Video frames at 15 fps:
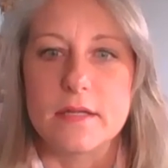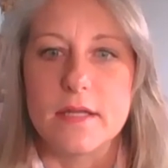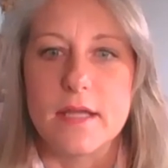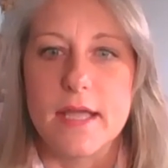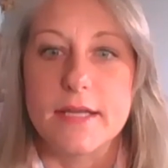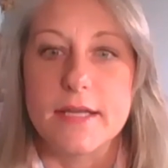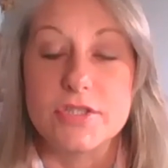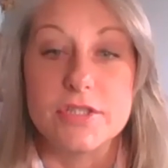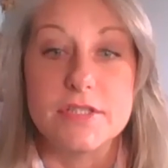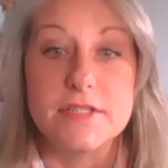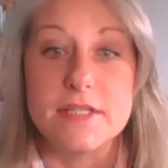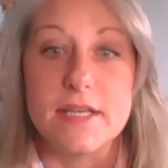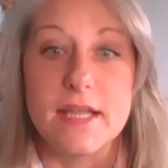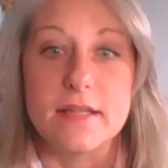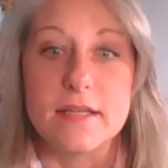actions
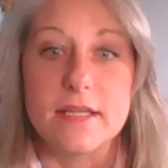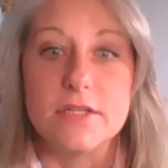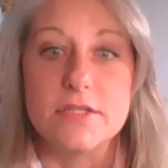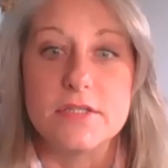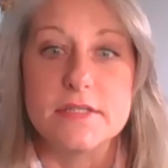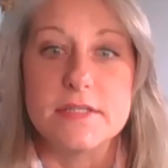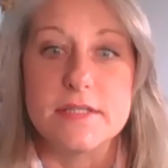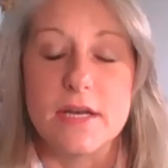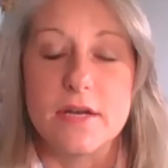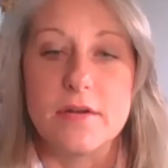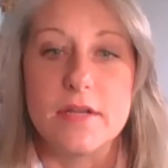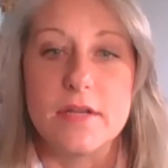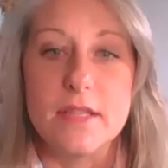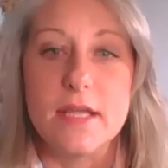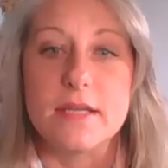and allegations that are
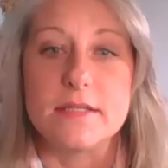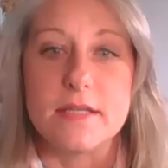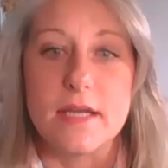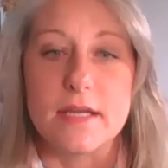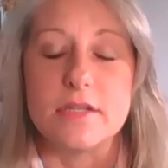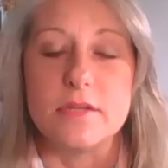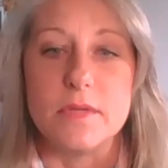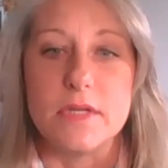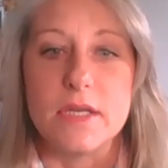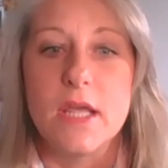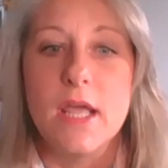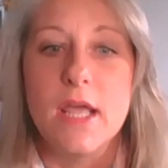in that document.